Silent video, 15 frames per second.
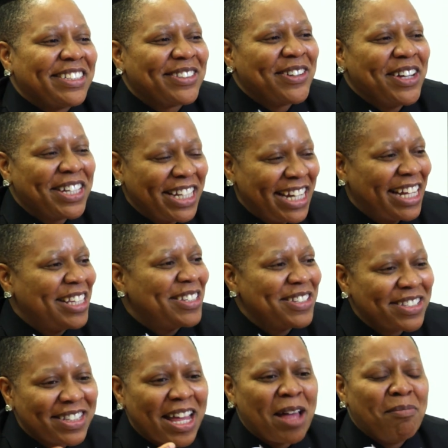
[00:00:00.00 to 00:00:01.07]
So again,
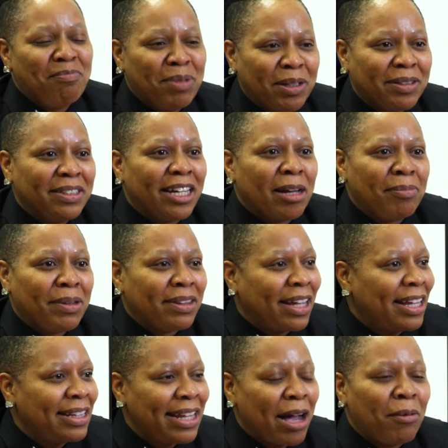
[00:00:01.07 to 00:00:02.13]
just that build up and
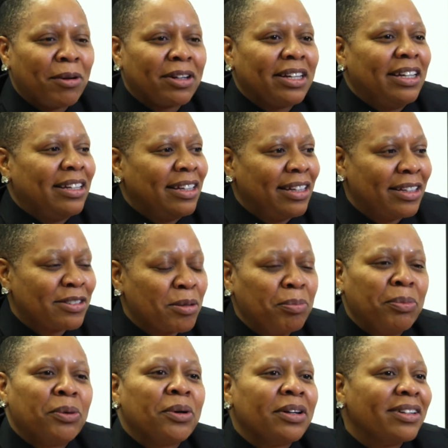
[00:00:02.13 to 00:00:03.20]
that networking and the
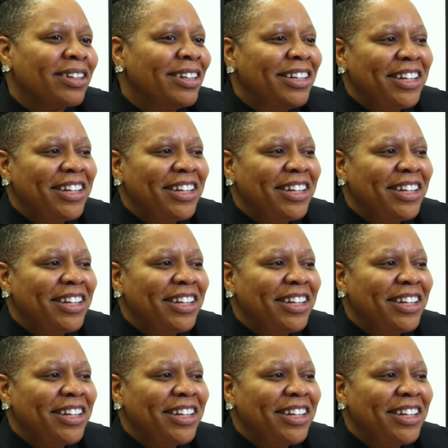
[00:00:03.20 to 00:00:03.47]
support